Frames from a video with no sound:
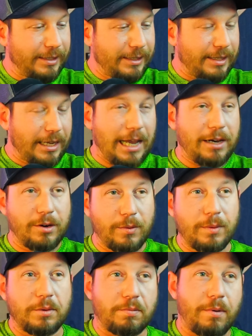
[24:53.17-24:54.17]
The yellow
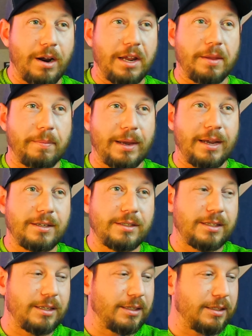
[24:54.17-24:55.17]
one was probably the
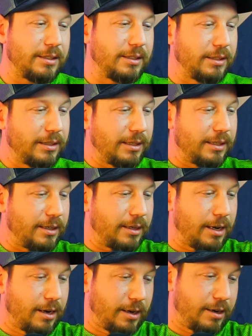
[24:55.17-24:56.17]
best.
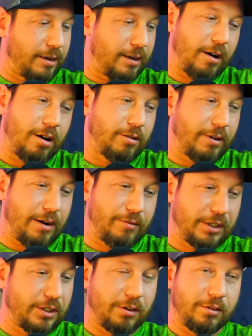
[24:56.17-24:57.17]
All around
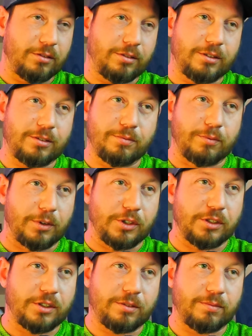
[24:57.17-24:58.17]
results were
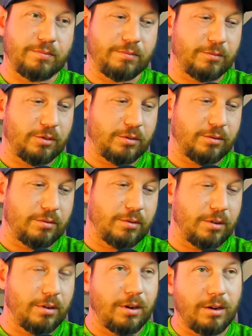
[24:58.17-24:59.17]
just
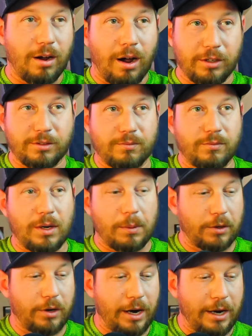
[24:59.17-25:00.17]
awesome. They were
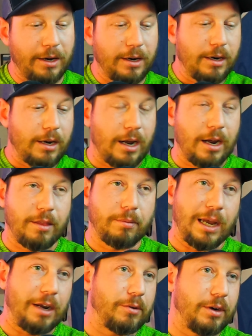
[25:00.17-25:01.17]
great. The
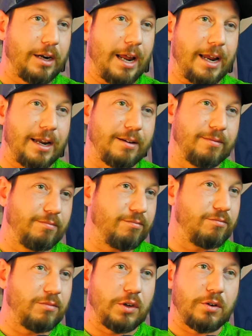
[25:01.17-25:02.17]
black one had,
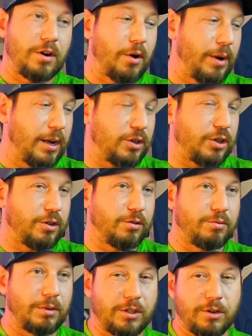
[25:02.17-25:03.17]
no issues
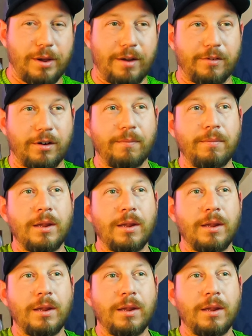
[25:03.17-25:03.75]
whatsoever.